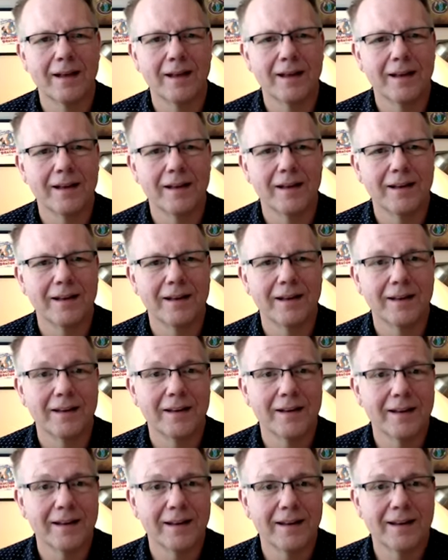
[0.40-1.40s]

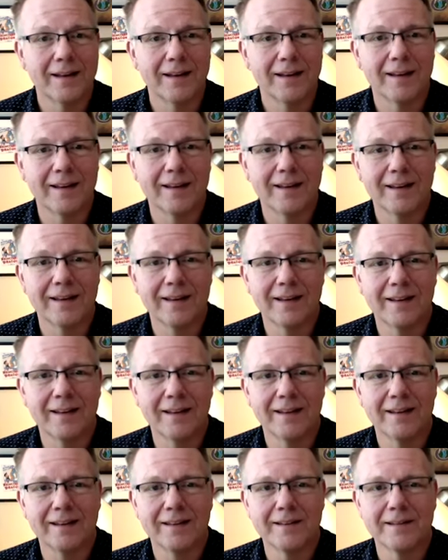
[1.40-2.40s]

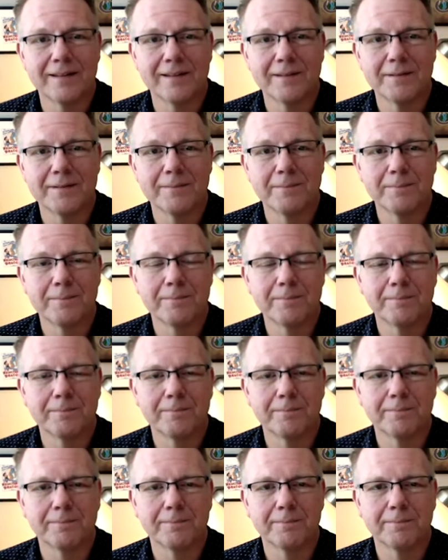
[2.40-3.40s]

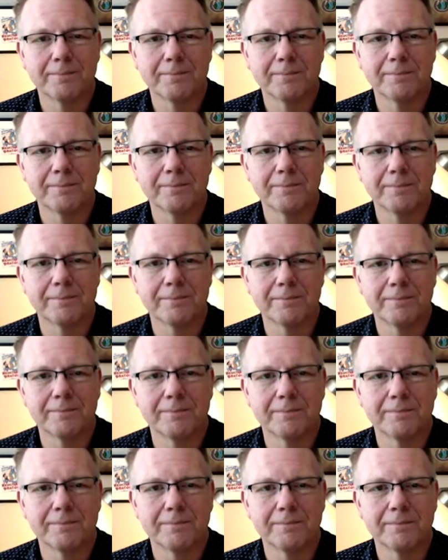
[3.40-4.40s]

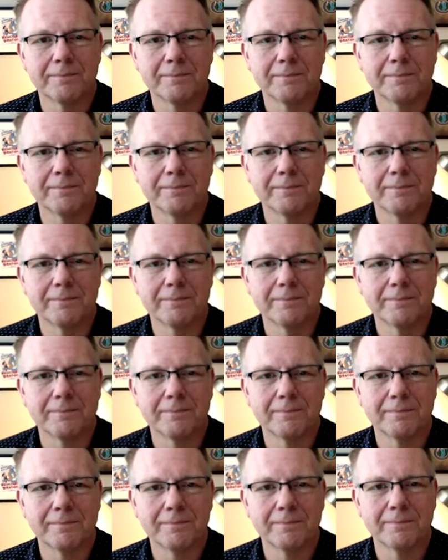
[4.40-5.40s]

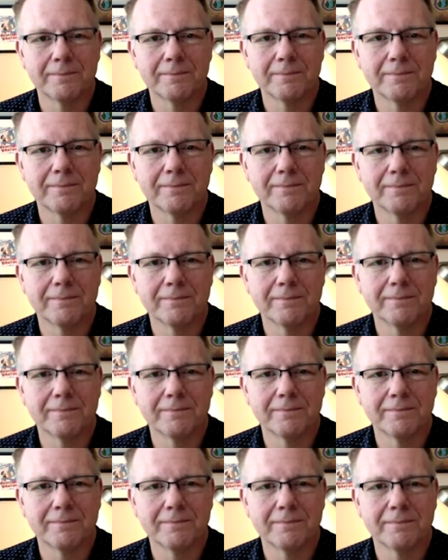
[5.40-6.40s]

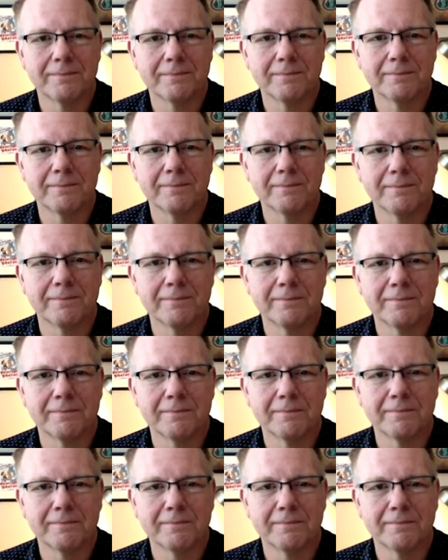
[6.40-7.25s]
No words are spoken by the person on screen.